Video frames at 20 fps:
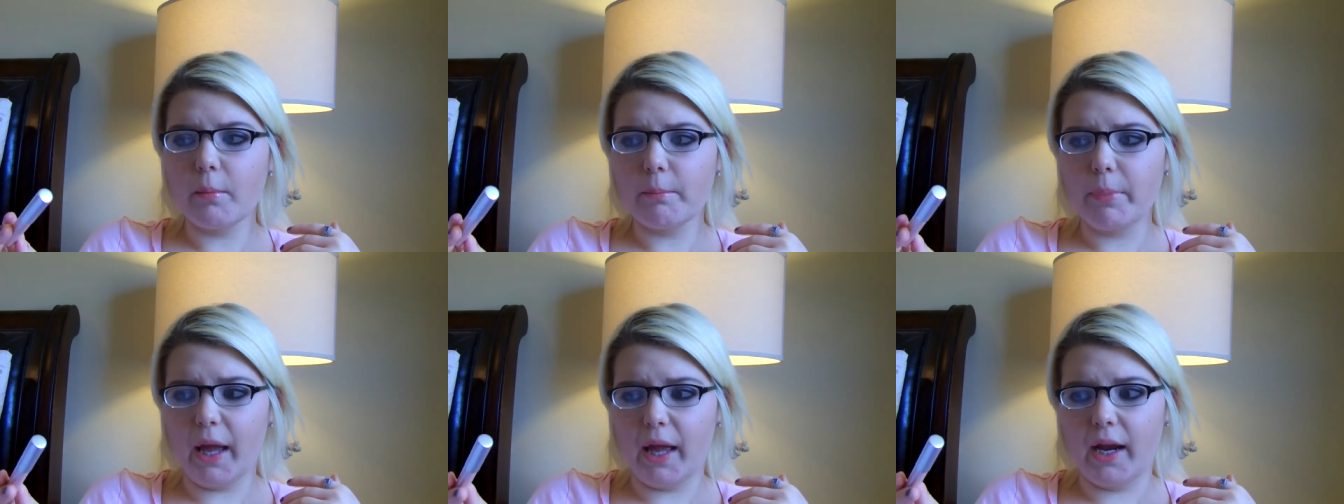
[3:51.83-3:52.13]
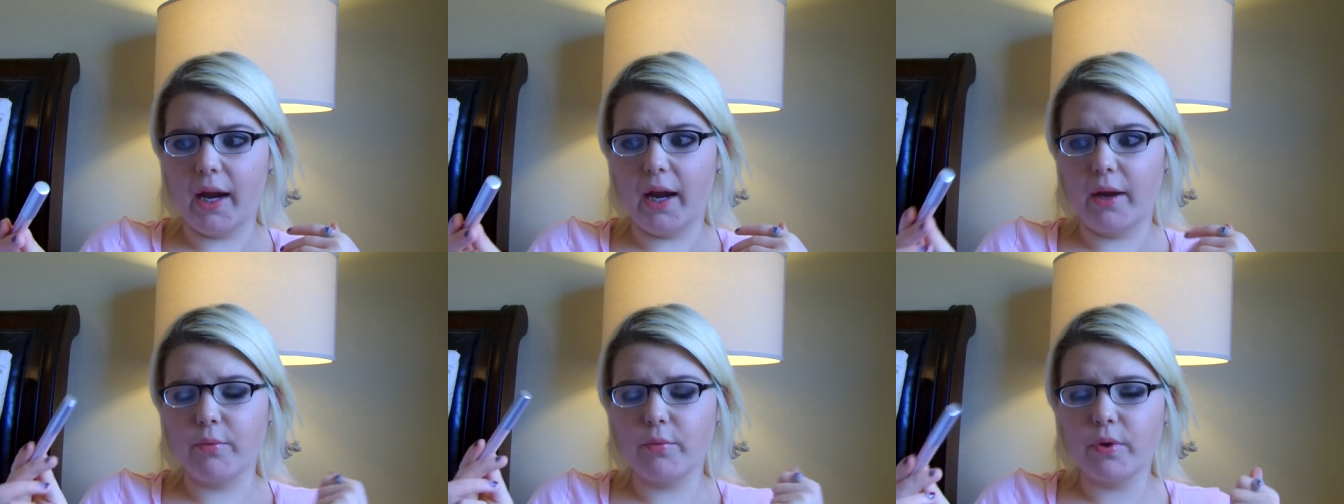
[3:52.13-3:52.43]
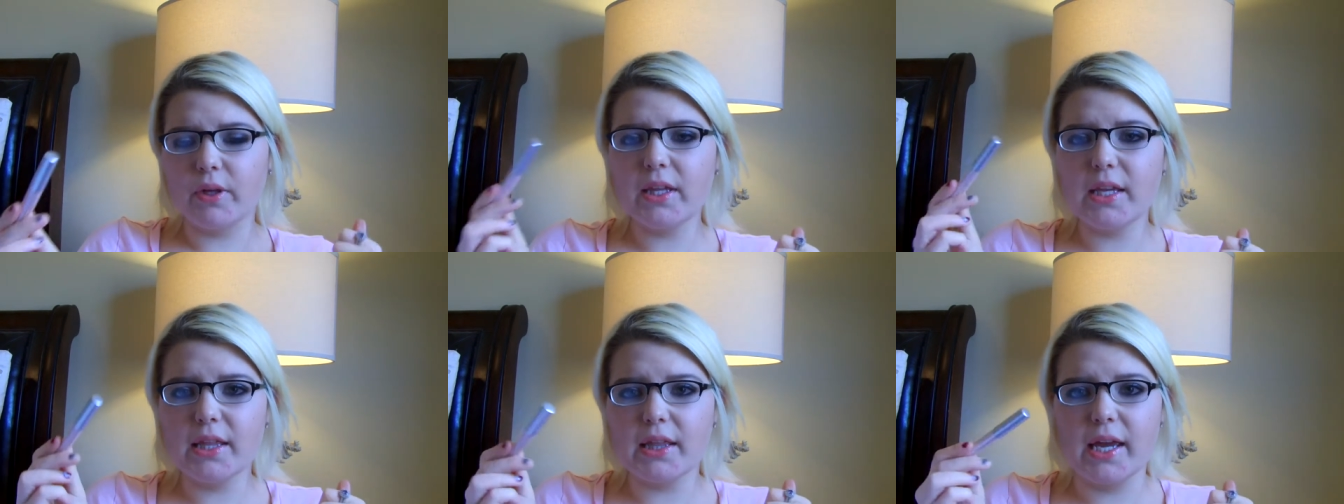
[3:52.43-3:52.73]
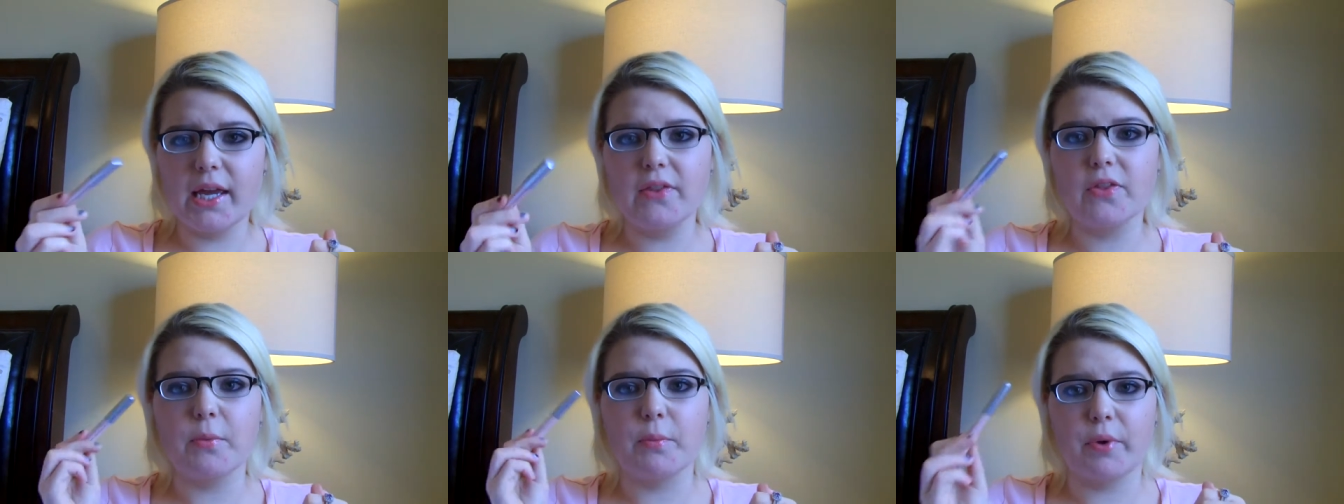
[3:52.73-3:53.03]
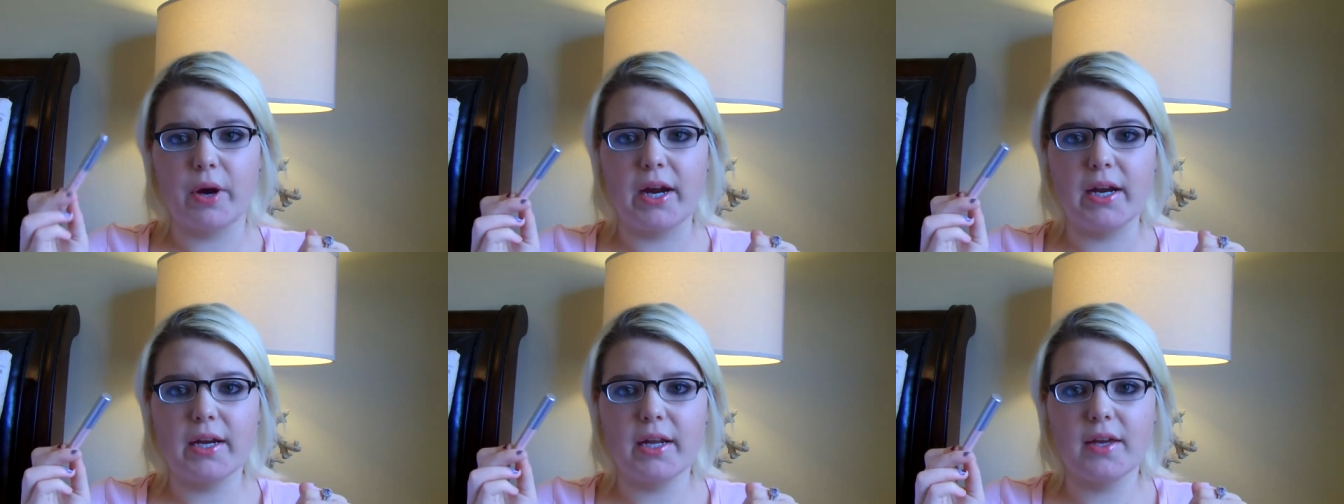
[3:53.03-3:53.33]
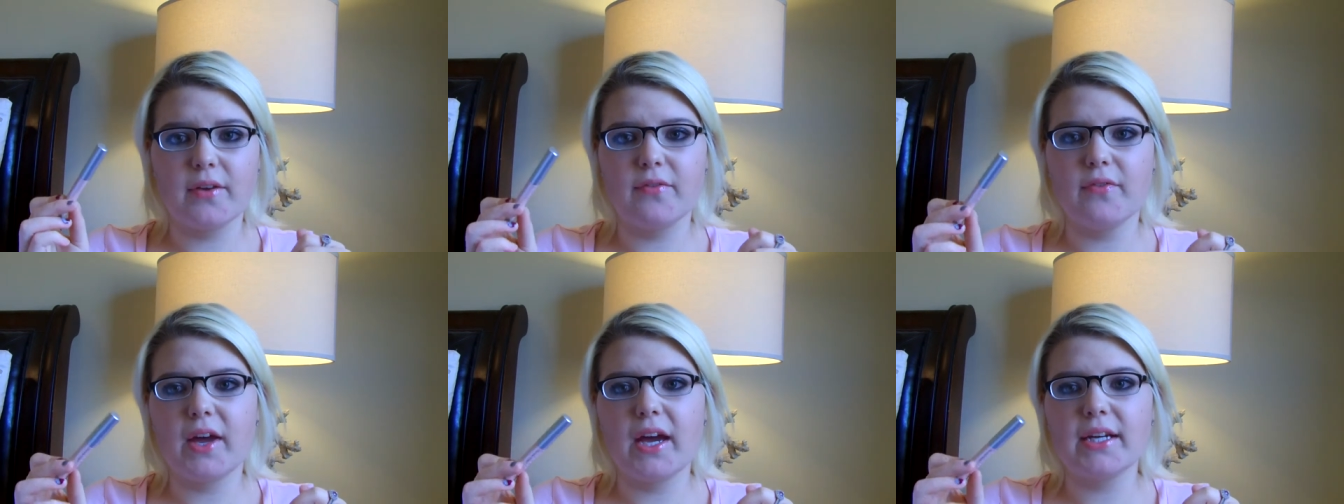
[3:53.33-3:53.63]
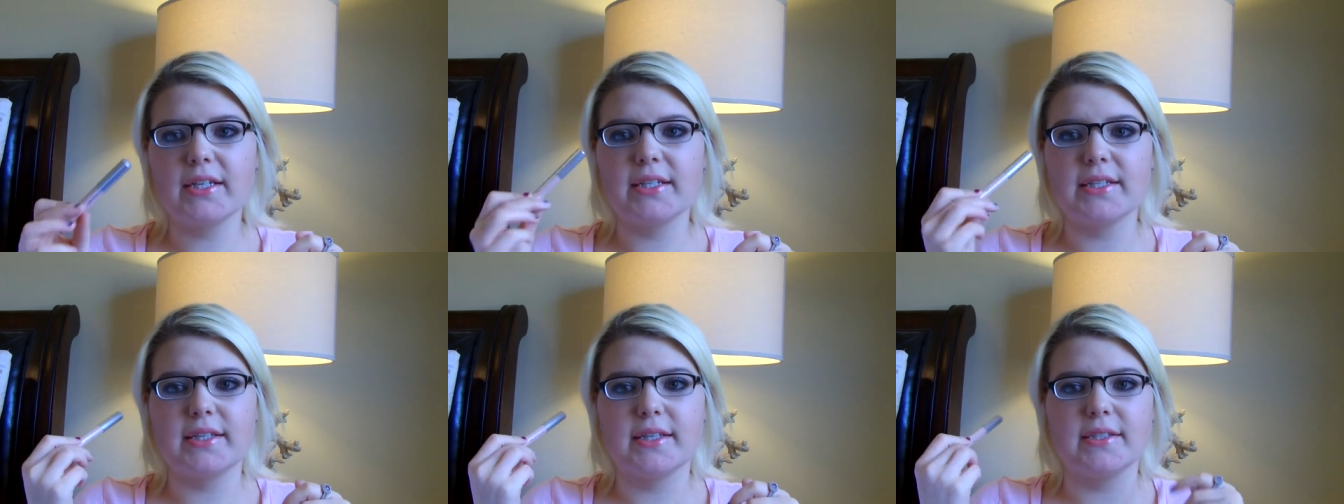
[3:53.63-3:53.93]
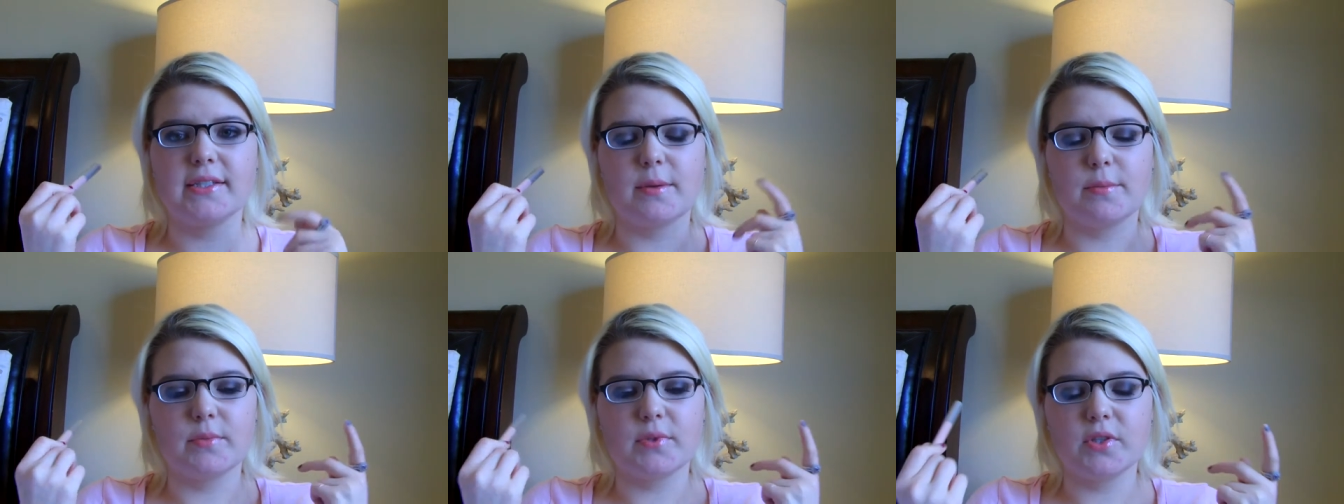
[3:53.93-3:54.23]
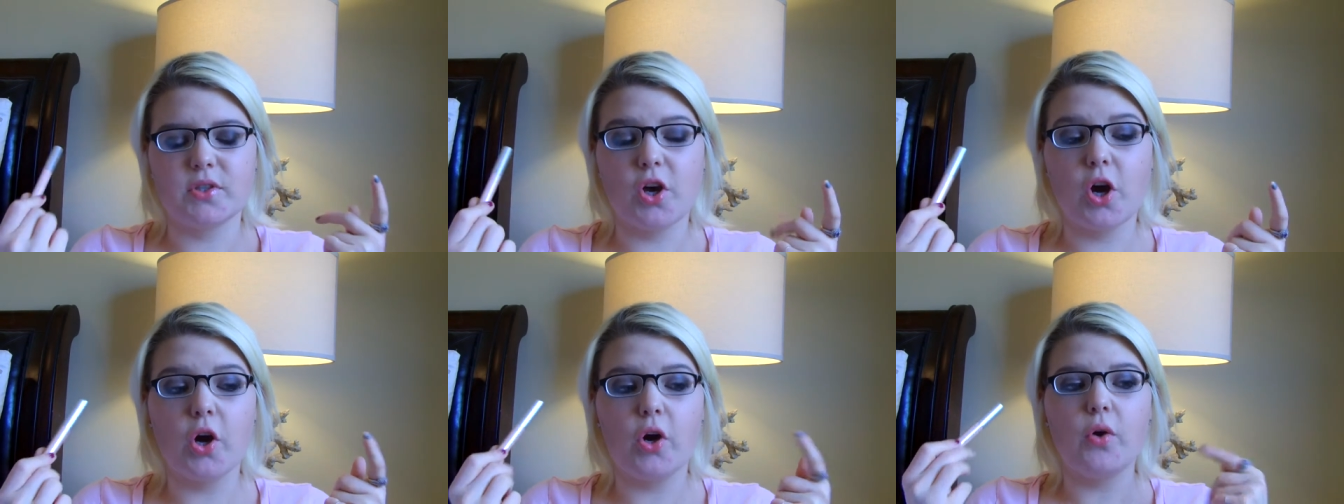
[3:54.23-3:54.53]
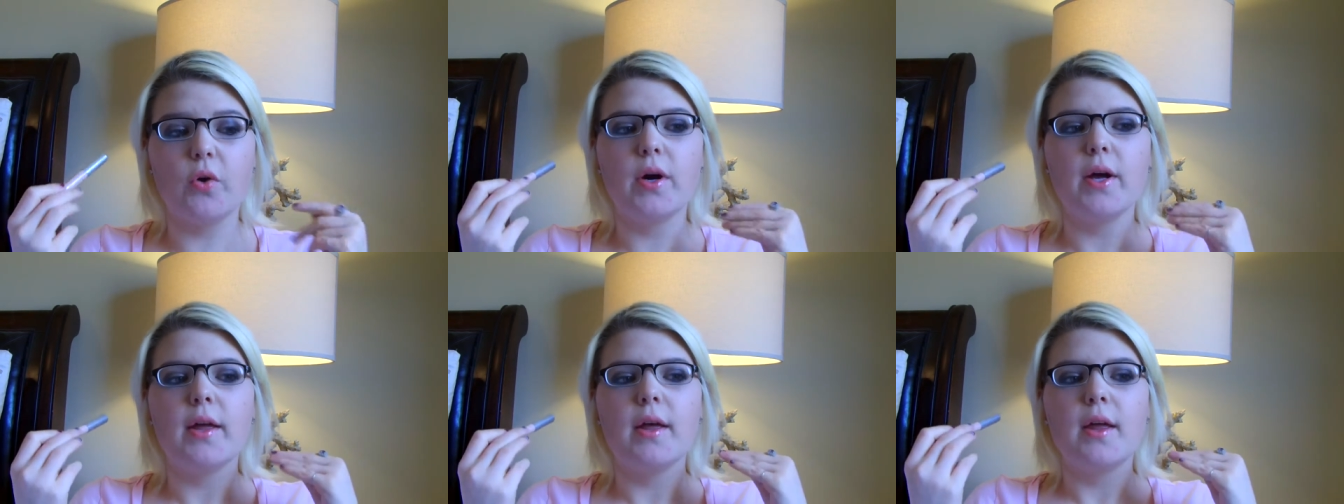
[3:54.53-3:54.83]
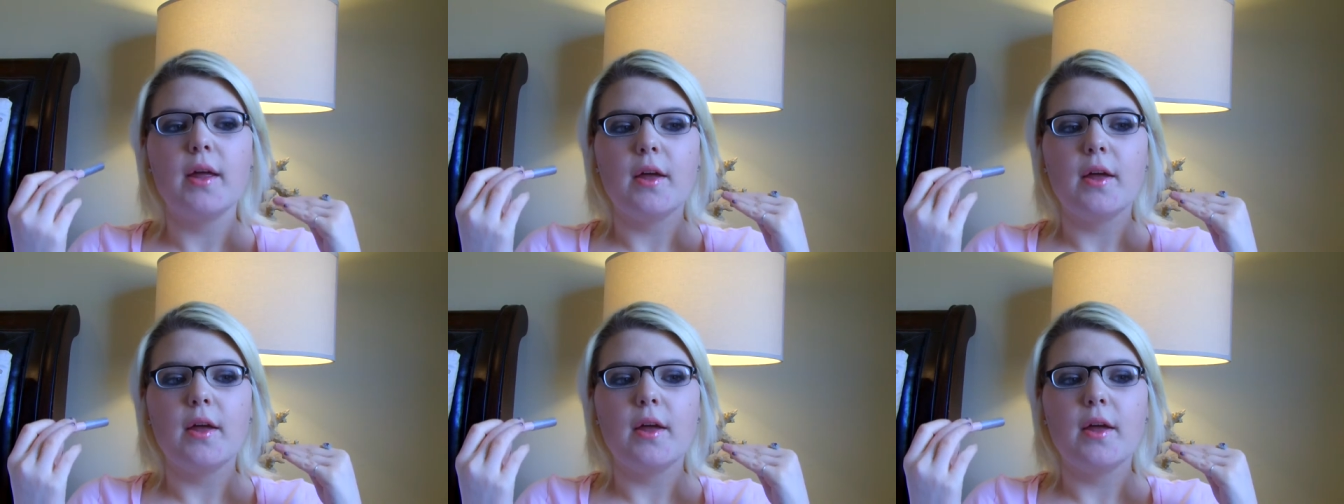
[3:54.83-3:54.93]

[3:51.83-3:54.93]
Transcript: but I really like the brightening effect, and since I'm so